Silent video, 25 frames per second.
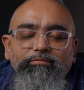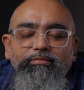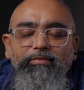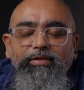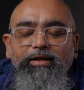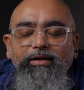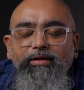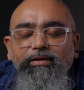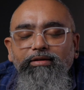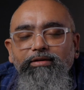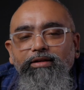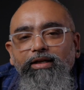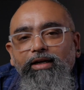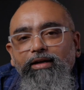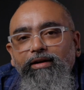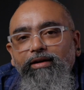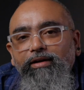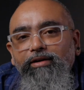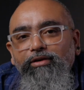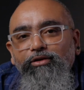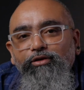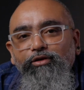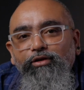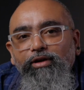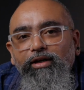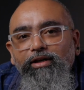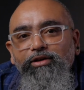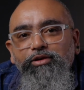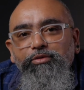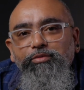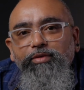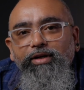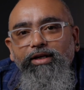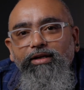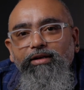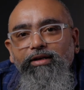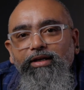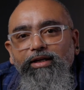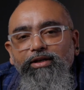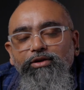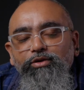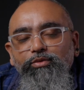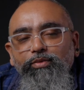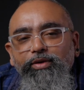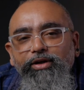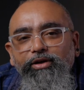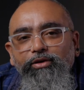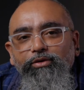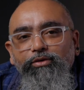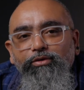I decided, let's make a nice
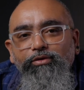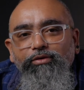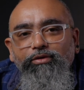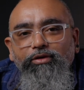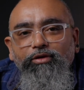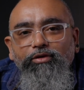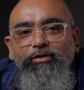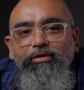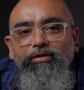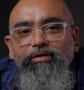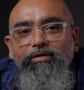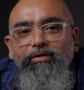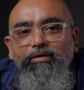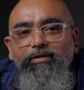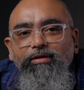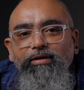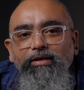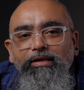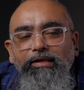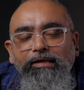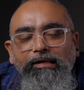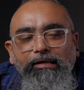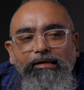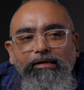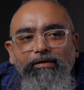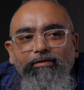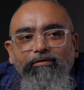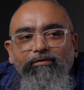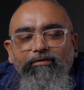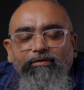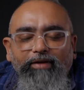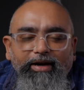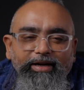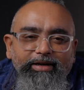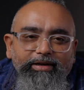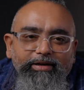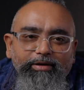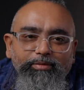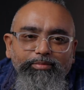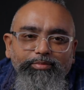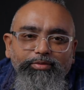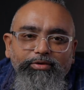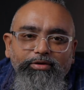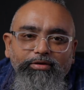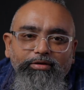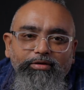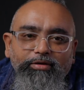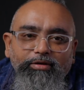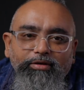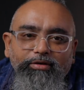video on 5
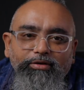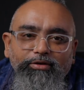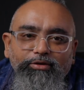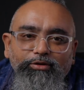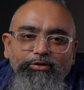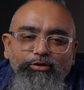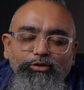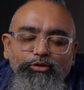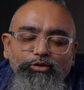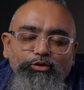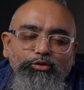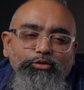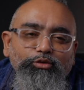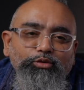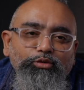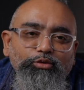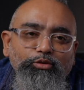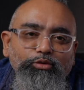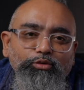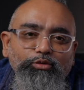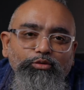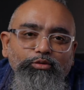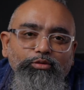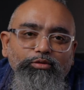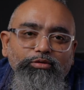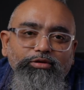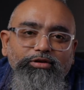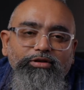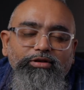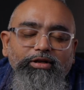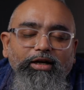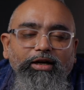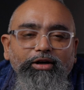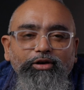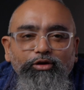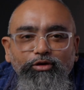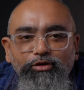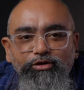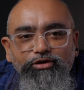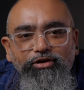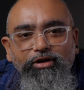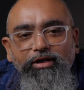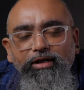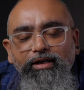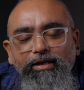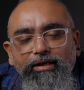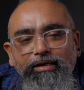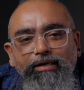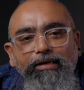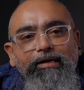tips to start your
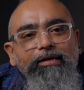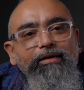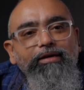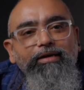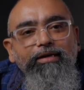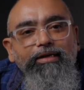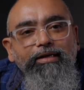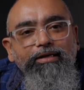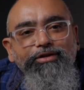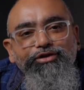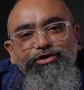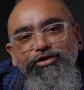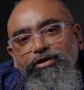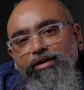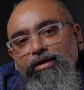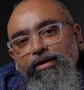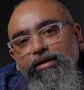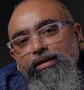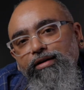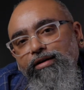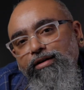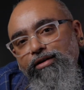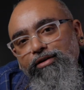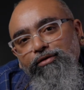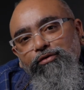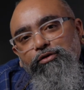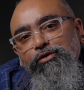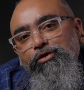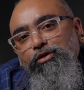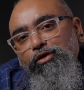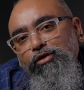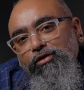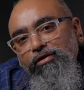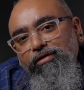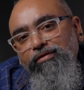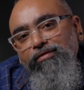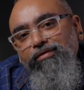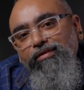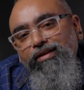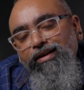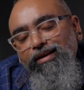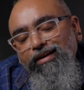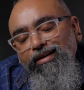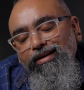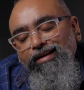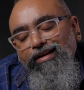journey in architecture and interior photography.